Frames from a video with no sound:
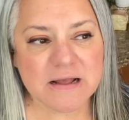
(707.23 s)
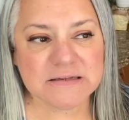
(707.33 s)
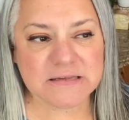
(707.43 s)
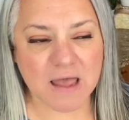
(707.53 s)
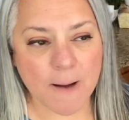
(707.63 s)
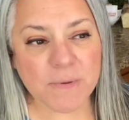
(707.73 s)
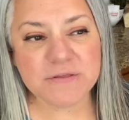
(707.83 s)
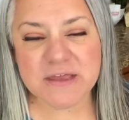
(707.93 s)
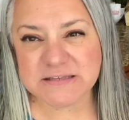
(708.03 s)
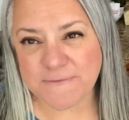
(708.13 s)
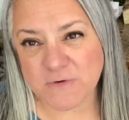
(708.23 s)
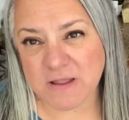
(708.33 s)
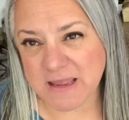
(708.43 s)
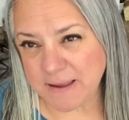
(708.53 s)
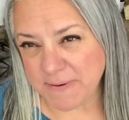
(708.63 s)
It's a couple of things I feel
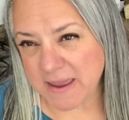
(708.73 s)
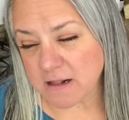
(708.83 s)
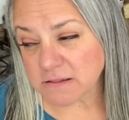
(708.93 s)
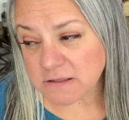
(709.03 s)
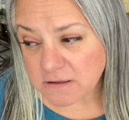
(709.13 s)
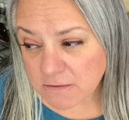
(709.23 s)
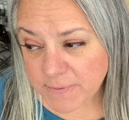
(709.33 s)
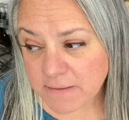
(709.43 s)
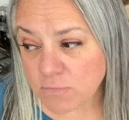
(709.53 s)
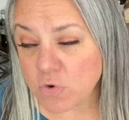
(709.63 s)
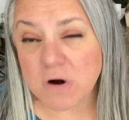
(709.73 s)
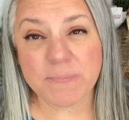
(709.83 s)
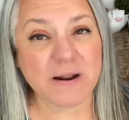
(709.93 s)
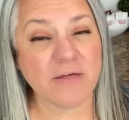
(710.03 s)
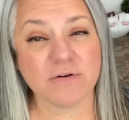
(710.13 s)
like I paid a little bit more,
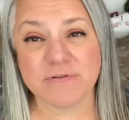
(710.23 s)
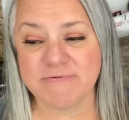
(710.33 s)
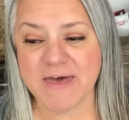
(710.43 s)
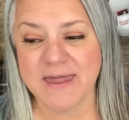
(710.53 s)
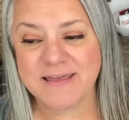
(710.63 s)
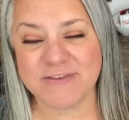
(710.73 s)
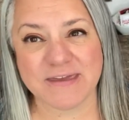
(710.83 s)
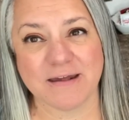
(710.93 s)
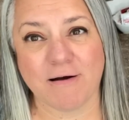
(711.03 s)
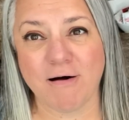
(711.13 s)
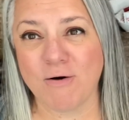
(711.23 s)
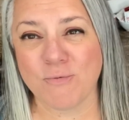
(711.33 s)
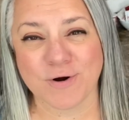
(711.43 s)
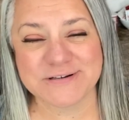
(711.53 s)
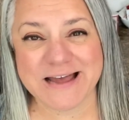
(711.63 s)
but other than that, I think it all
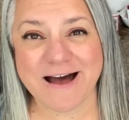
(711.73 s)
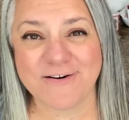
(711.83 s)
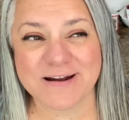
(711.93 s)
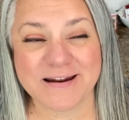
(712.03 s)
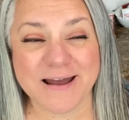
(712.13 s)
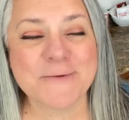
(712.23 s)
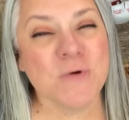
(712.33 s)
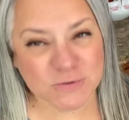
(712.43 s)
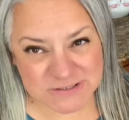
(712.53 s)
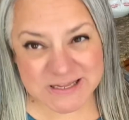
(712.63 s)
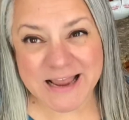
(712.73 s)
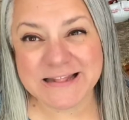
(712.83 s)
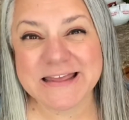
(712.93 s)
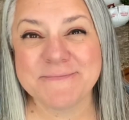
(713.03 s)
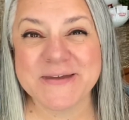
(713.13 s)
worked out, and I most
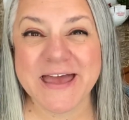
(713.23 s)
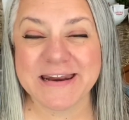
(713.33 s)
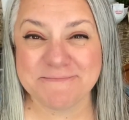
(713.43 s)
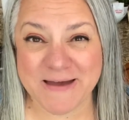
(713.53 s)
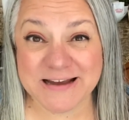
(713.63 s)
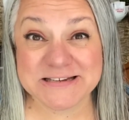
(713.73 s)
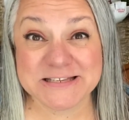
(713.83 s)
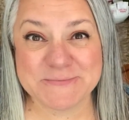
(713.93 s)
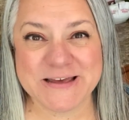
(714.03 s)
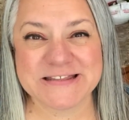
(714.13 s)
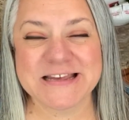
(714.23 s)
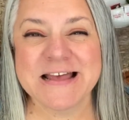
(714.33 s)
likely be heading back to Smith's.